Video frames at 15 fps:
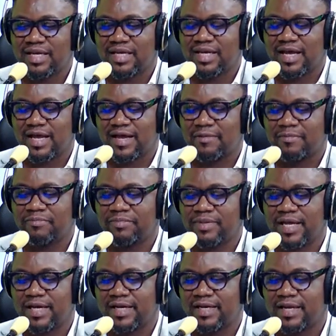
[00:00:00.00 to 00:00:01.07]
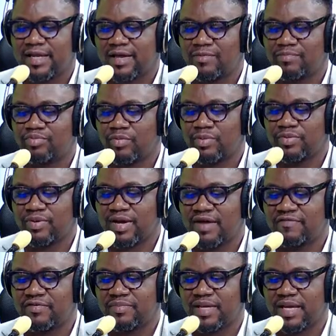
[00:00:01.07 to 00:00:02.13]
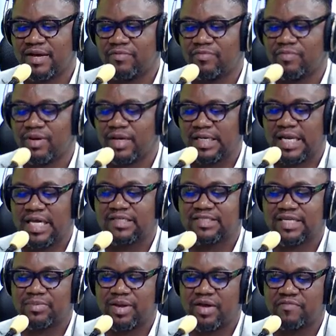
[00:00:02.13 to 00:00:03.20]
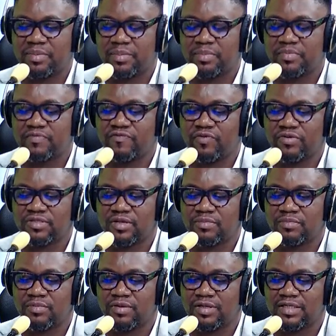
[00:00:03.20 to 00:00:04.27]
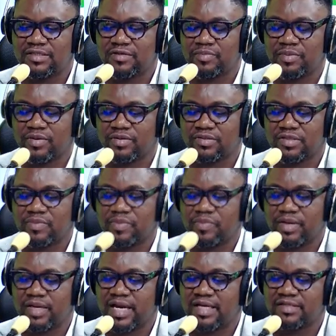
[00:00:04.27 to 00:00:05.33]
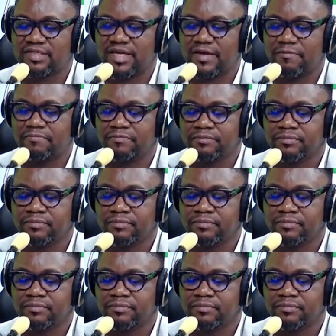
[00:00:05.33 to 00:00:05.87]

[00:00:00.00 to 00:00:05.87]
probably we'll have him here next time, have him for some other topic or something, we can ask him